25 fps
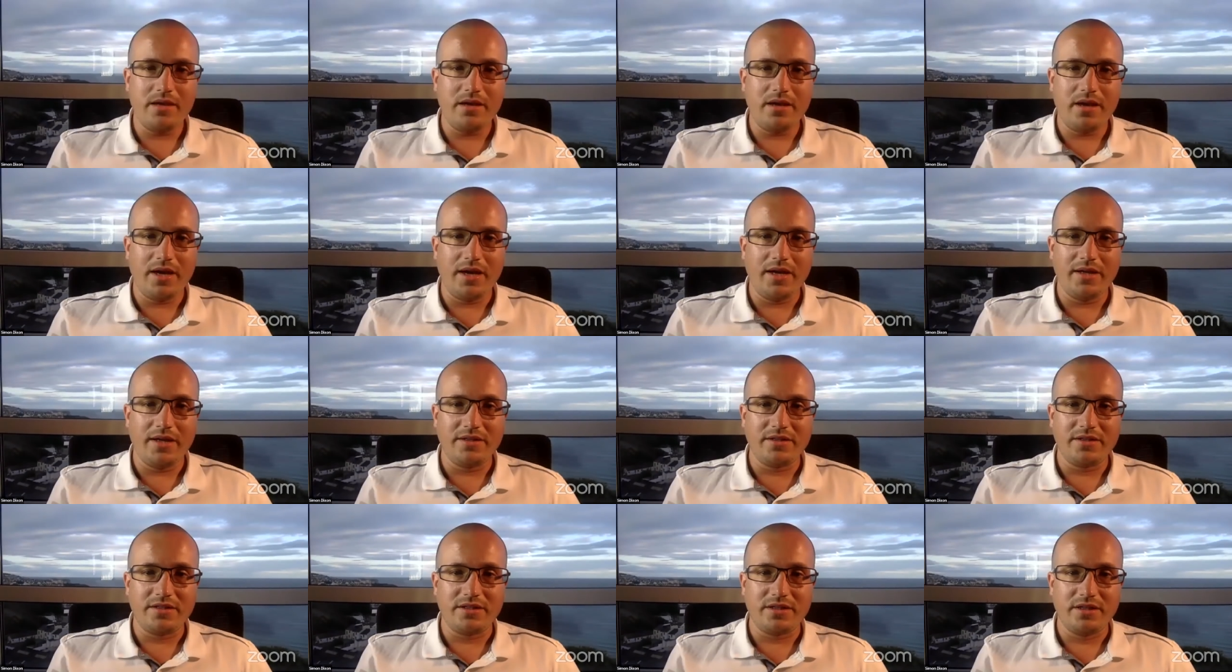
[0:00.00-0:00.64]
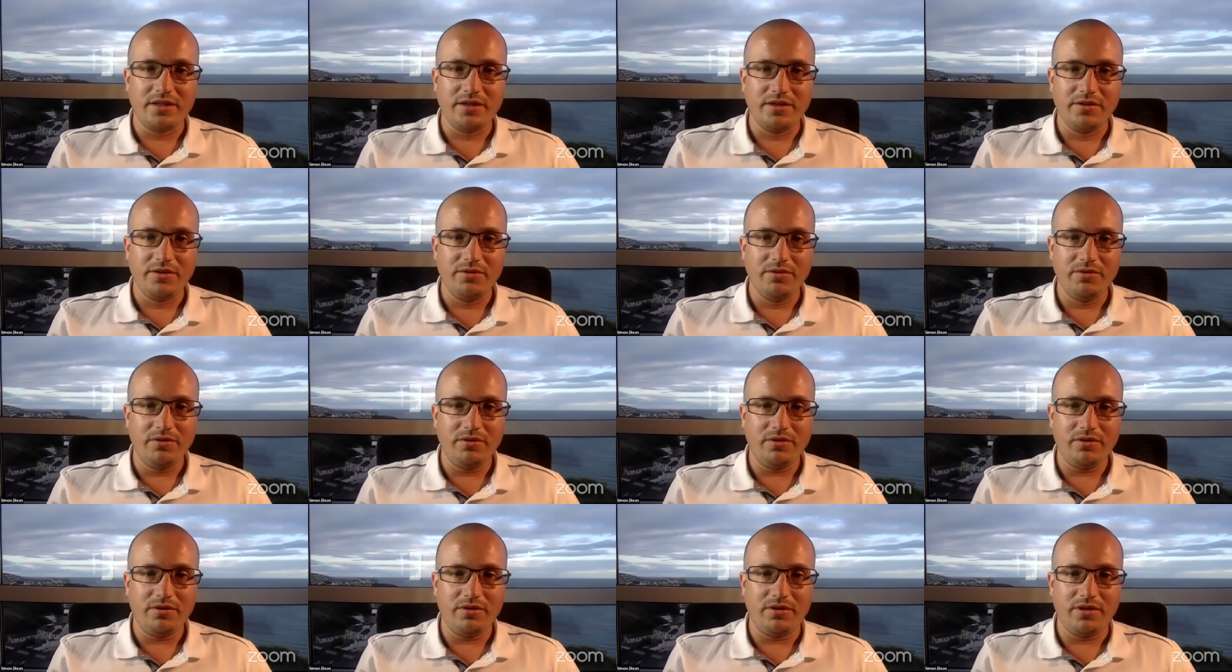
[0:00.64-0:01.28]
And so
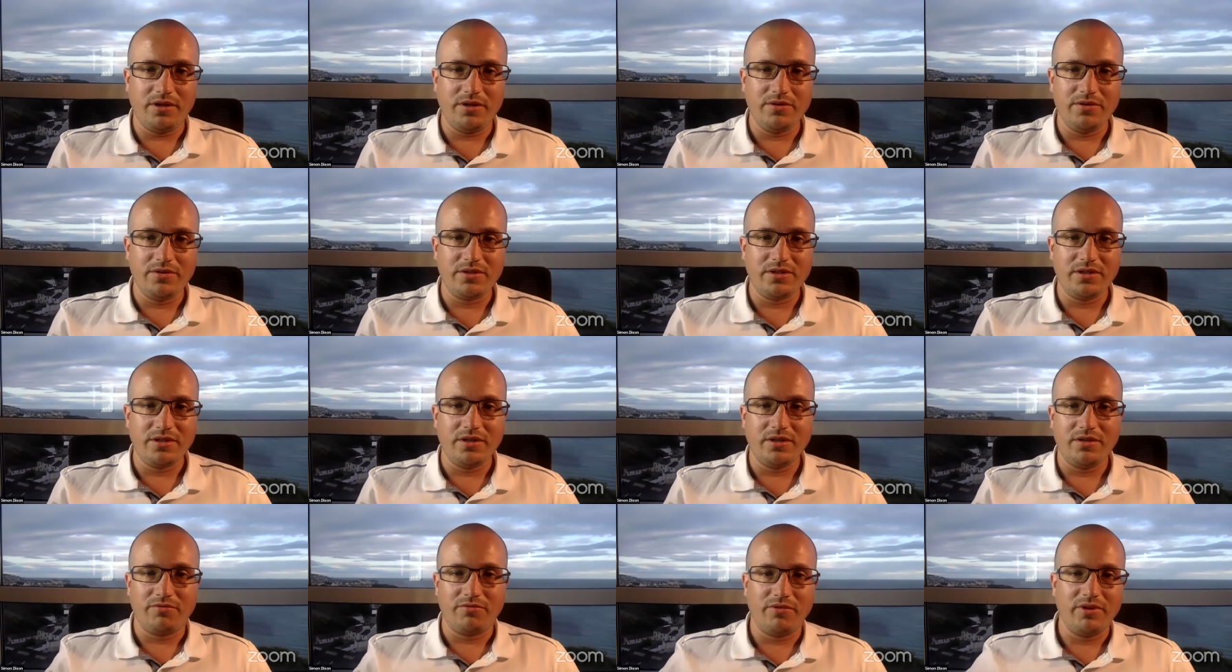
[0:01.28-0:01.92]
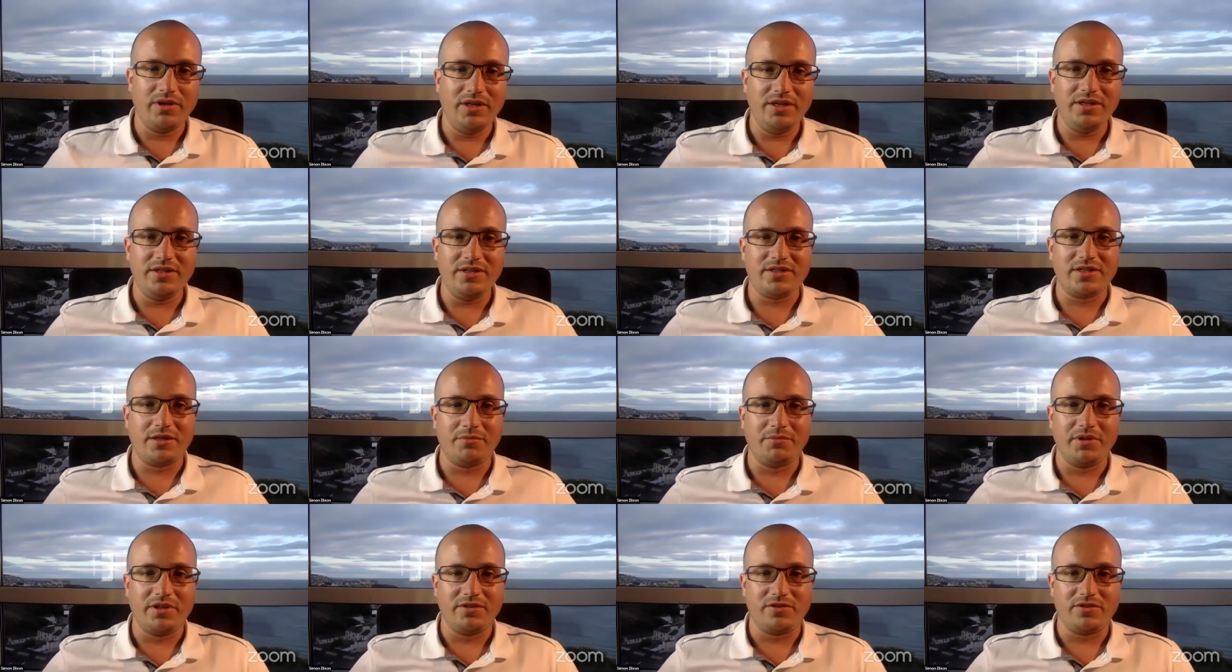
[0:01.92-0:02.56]
those are really
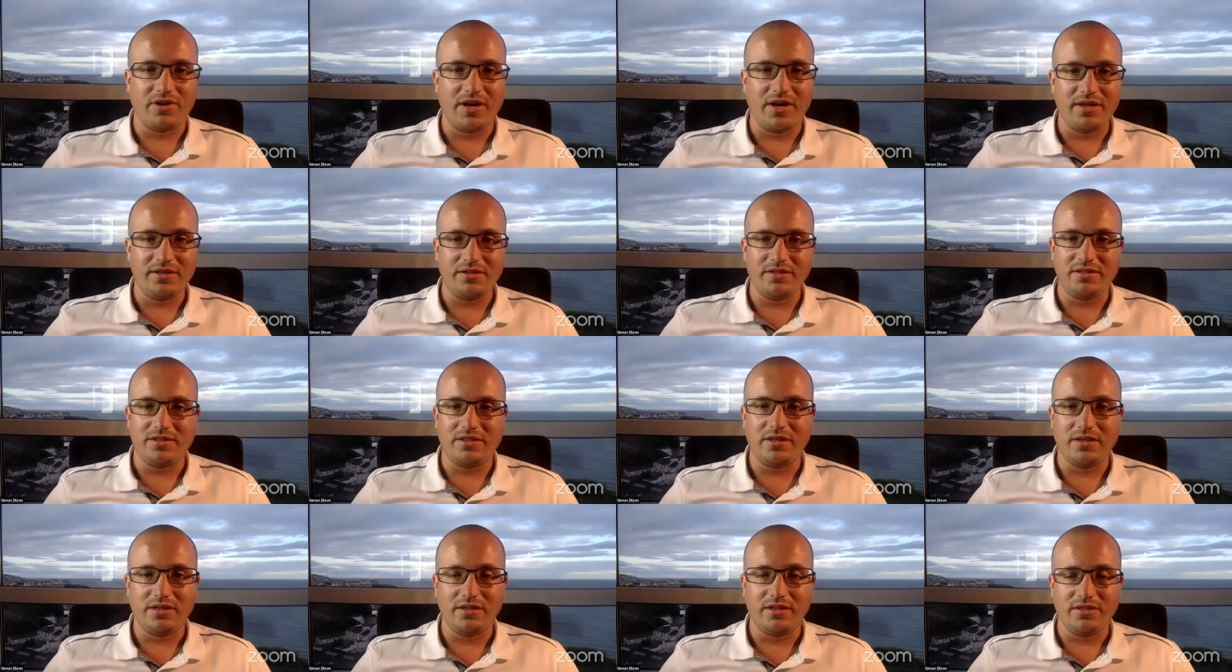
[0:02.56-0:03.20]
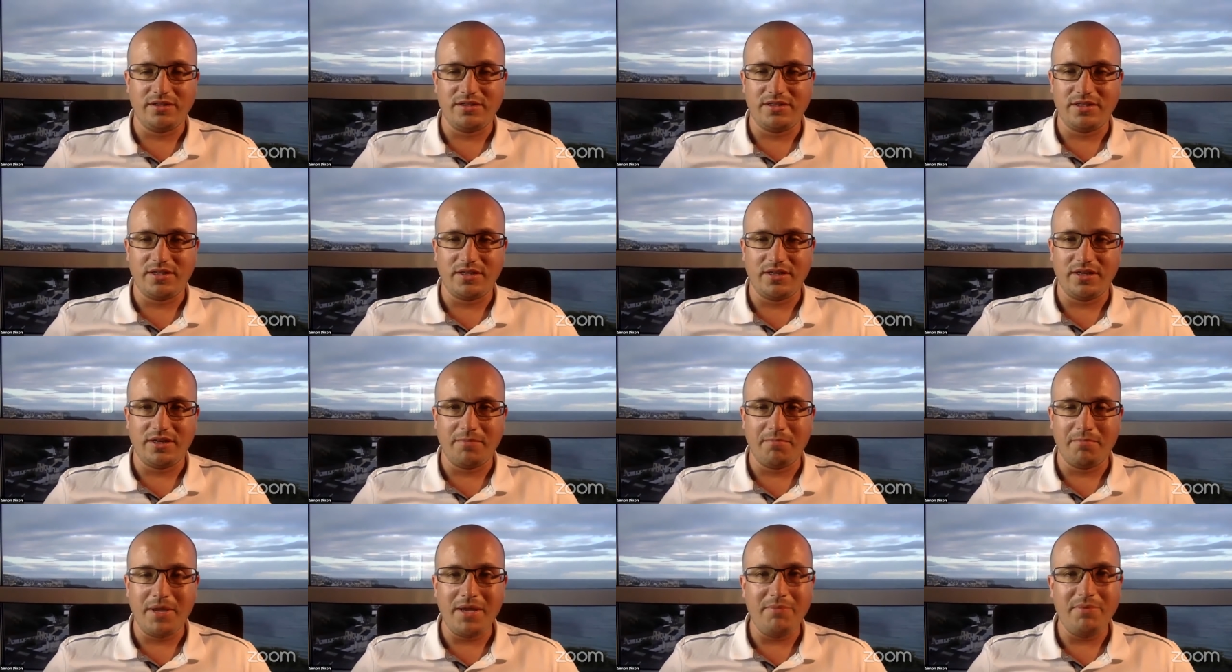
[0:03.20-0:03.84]
some of the trends, and
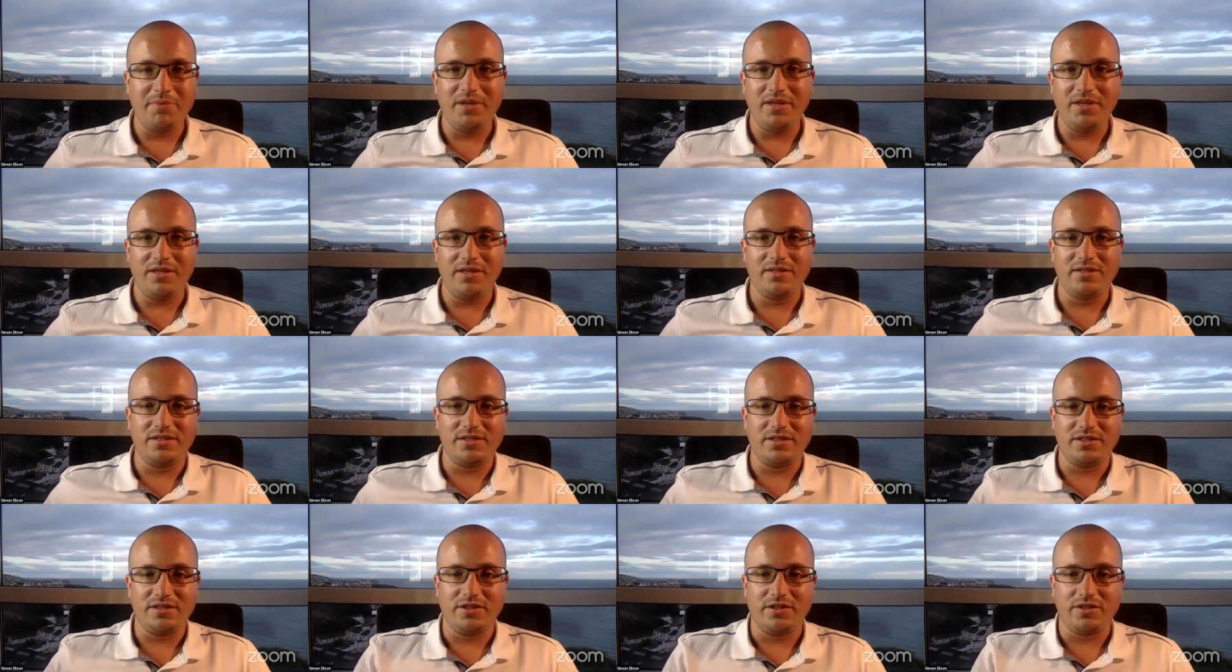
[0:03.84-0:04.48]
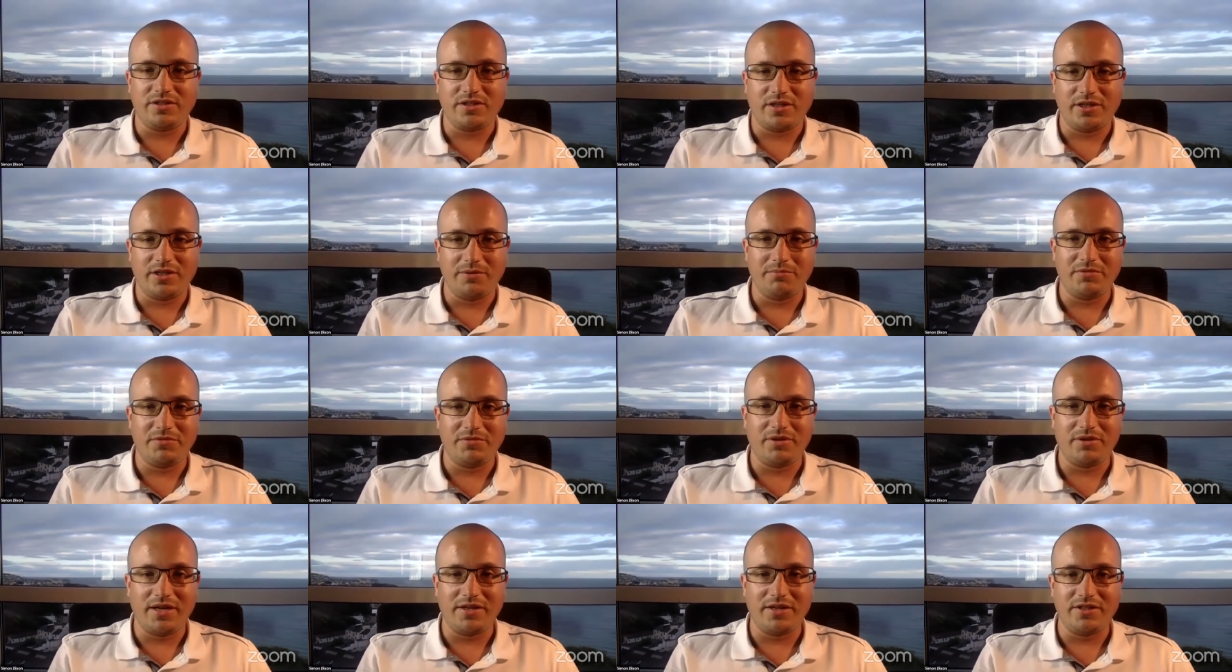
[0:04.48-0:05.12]
maybe this is a good time
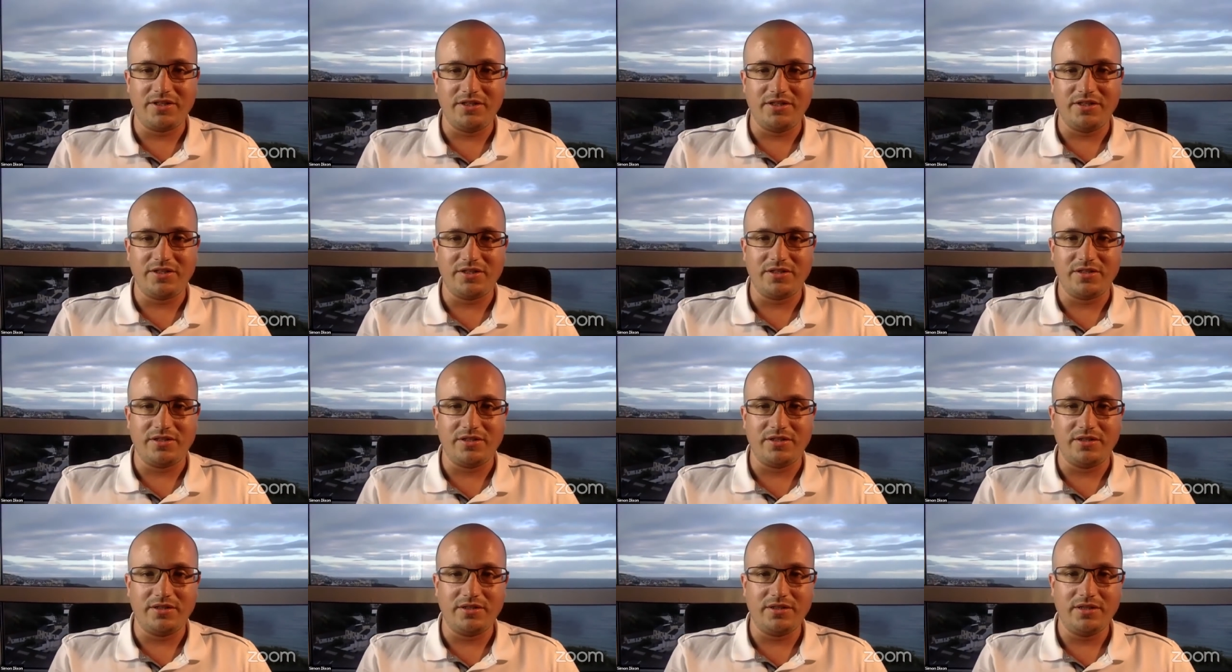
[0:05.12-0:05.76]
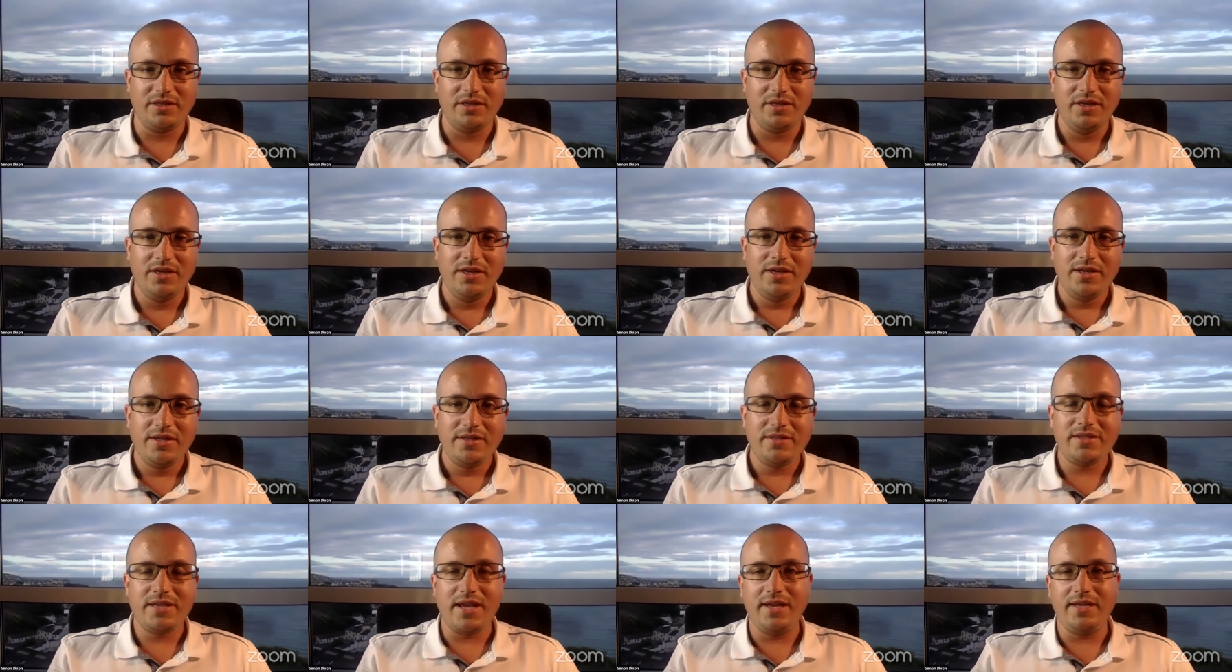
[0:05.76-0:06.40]
to actually start
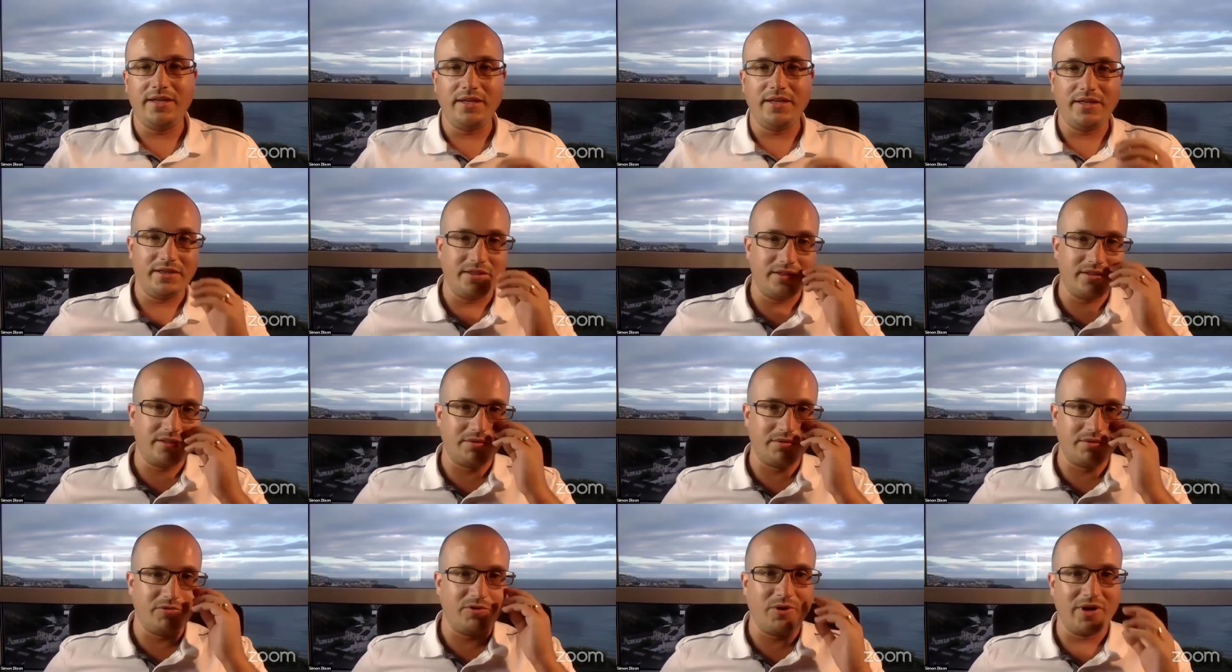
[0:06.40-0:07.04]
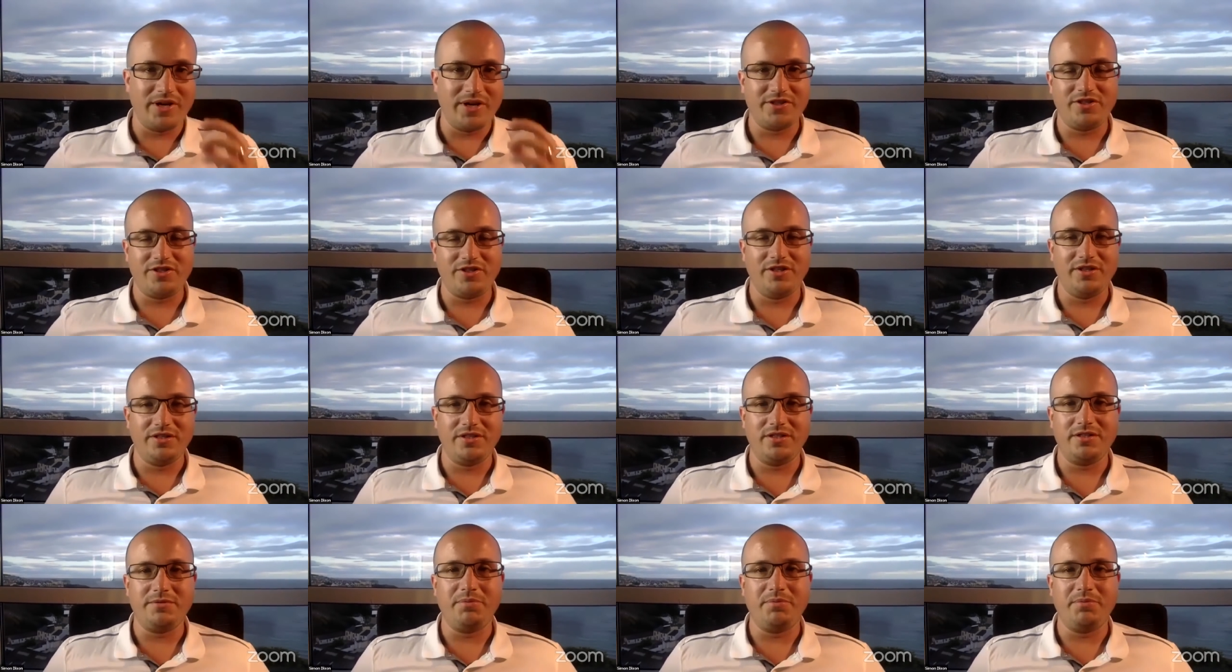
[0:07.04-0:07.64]
taking some questions.